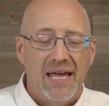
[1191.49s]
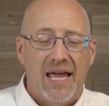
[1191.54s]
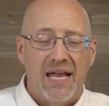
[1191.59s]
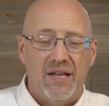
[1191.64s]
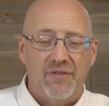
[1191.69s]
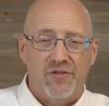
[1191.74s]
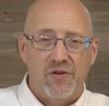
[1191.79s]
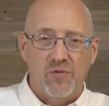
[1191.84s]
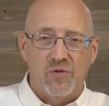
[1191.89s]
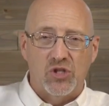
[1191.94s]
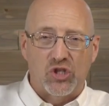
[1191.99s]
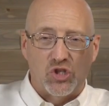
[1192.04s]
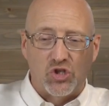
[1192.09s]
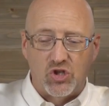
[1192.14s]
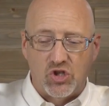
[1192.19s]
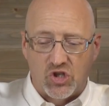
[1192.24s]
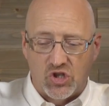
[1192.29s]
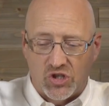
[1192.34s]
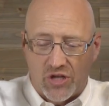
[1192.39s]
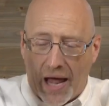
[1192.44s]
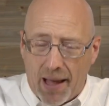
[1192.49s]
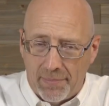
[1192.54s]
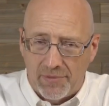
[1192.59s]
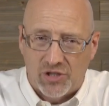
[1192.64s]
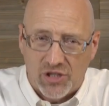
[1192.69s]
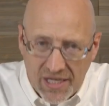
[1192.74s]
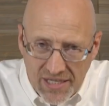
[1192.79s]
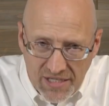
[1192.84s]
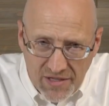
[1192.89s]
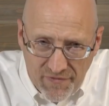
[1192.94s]
And if he would
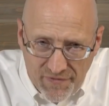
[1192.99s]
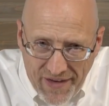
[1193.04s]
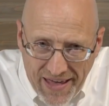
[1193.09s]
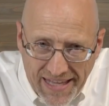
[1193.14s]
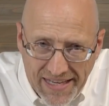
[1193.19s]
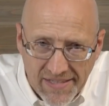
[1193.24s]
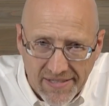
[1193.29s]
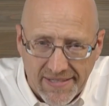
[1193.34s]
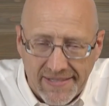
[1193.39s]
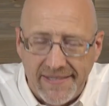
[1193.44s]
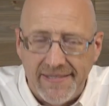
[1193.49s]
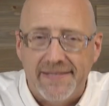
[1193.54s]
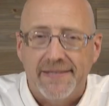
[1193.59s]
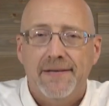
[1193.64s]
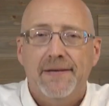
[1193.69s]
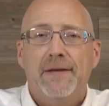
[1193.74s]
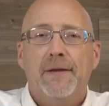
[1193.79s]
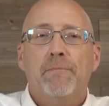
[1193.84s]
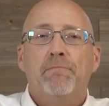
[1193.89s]
stop chasing fantasies,